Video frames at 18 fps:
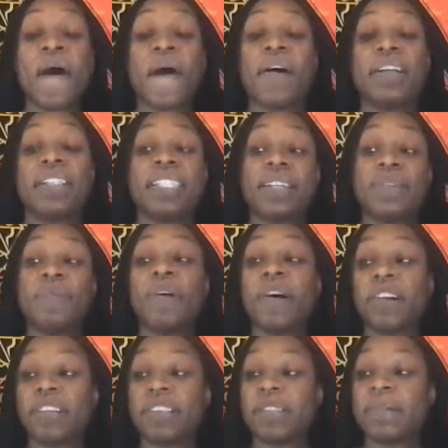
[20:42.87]
she
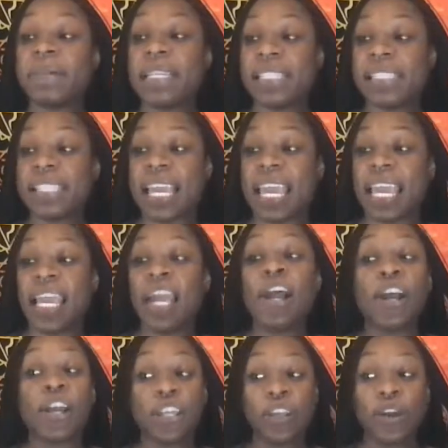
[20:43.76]
wrote a tweet saying,
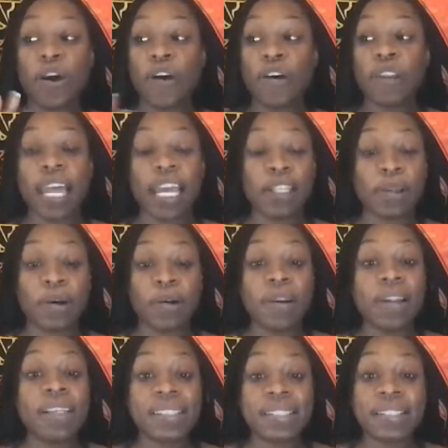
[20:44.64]
yo, like don't
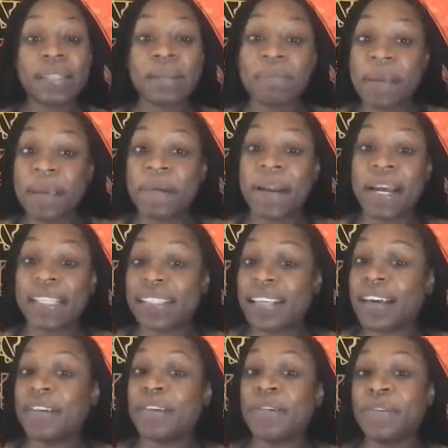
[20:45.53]
listen to me when I
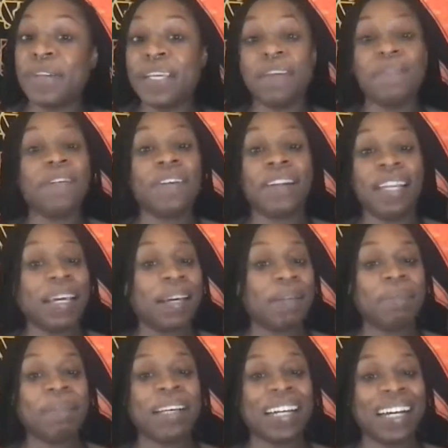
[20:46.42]
tell you leave your
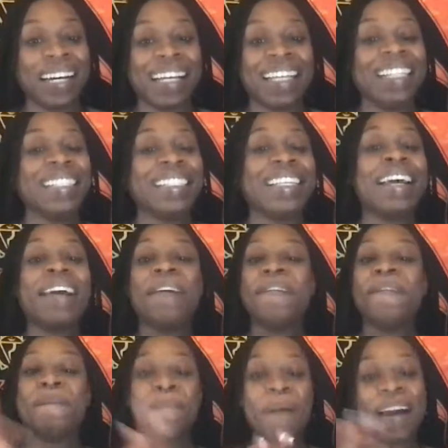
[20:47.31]
nigga because
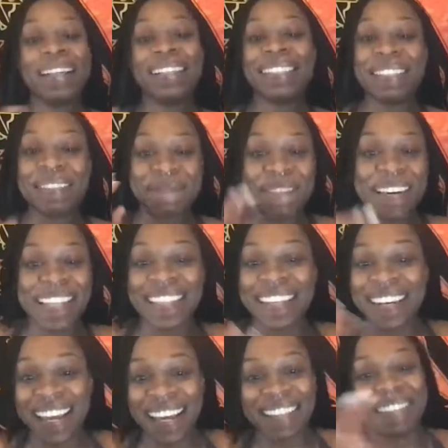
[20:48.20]
you might see me the
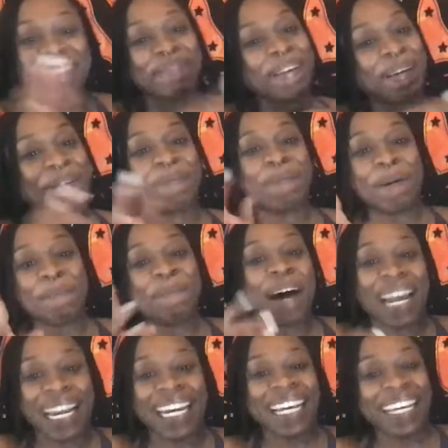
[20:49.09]
next week with
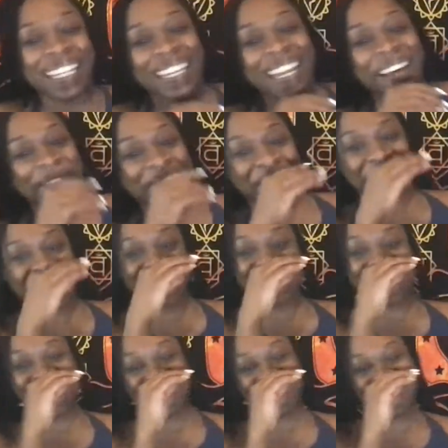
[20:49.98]
my nigga. Like what you
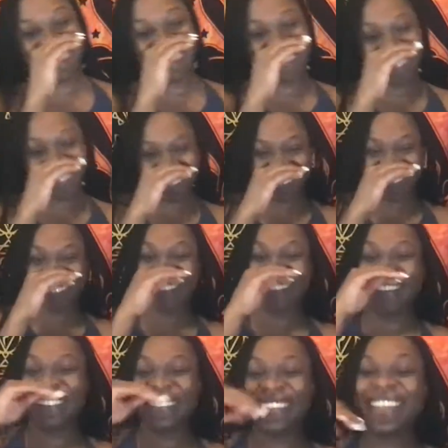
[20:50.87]
talking?
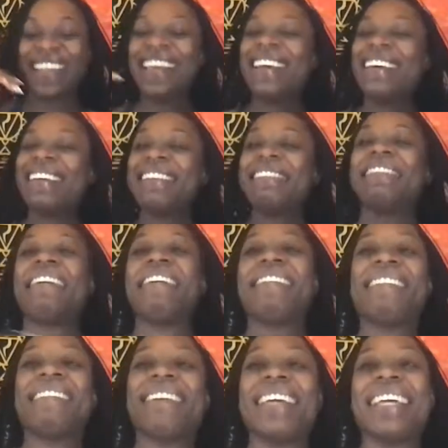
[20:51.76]

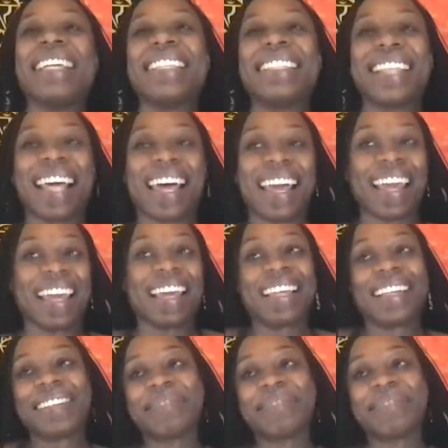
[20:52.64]
So it's like